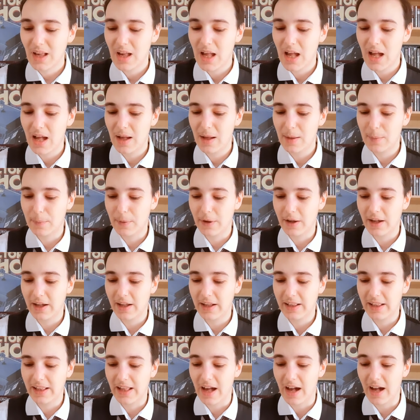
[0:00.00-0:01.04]
uh, but
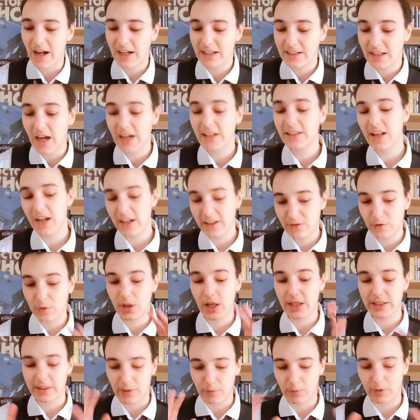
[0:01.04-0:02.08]
yeah, I, I, I do
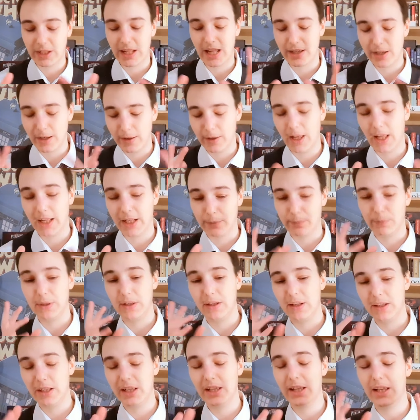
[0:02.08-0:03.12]
like that we get uh, like a
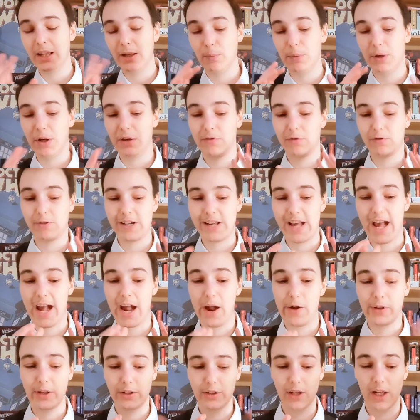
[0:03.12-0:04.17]
bit, little bit of red
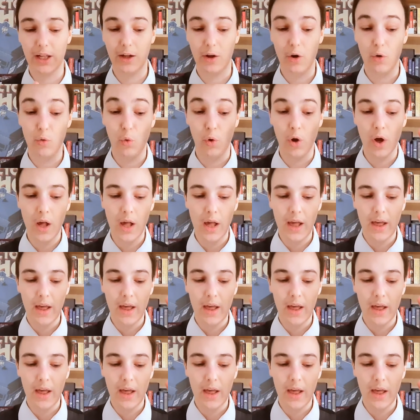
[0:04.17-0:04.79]
hair, And you're like, oh,